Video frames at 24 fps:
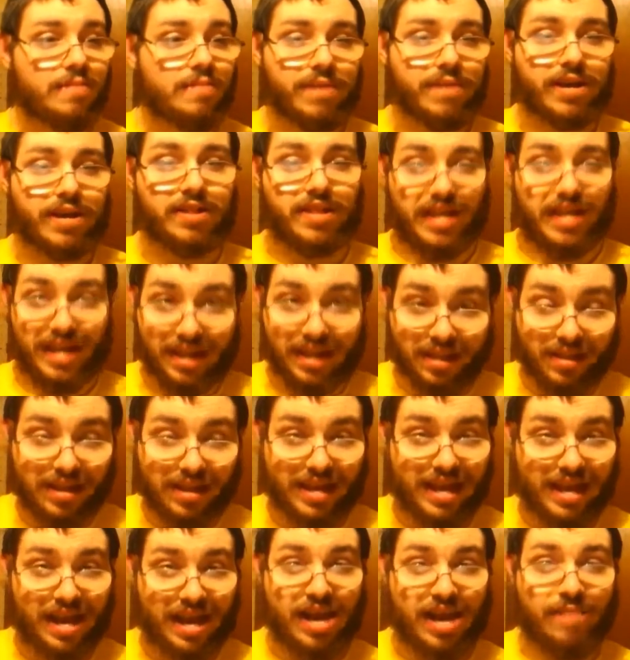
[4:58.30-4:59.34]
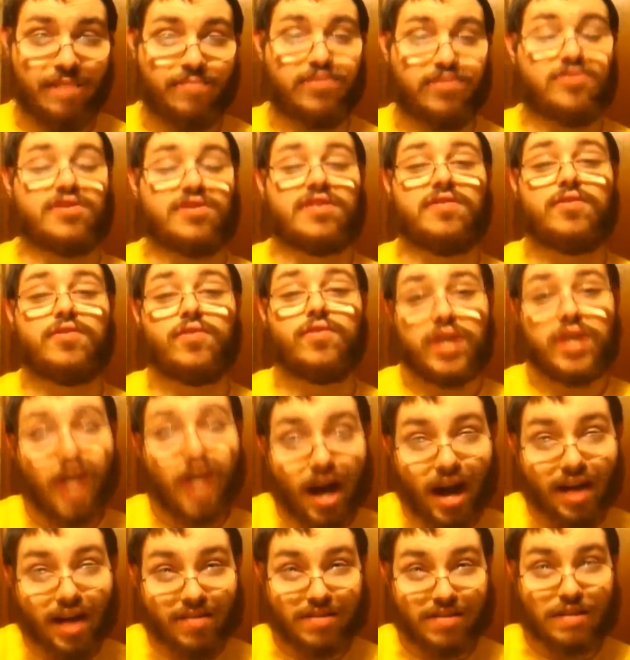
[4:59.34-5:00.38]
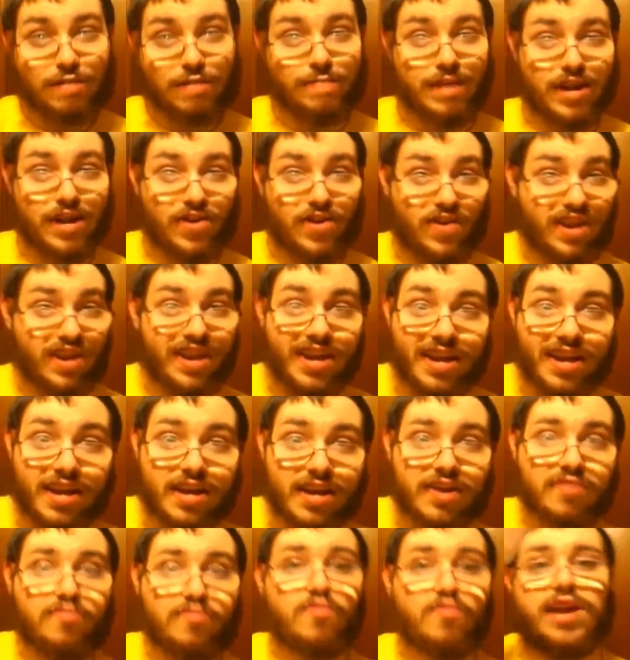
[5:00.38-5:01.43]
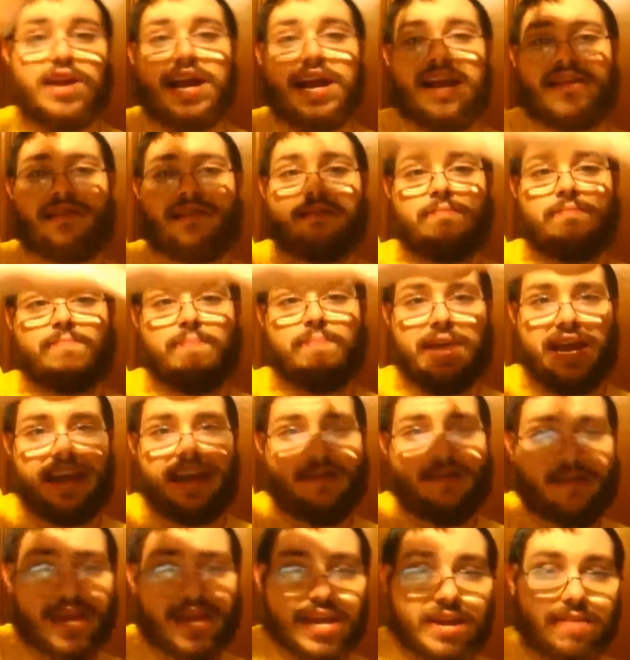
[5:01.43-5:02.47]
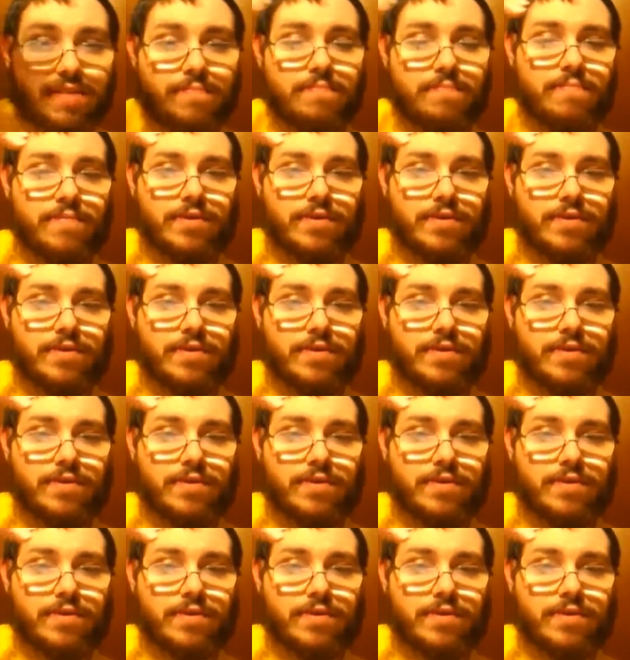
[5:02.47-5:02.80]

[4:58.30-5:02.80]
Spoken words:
Because in the game, there's this little costume area where it has the baby,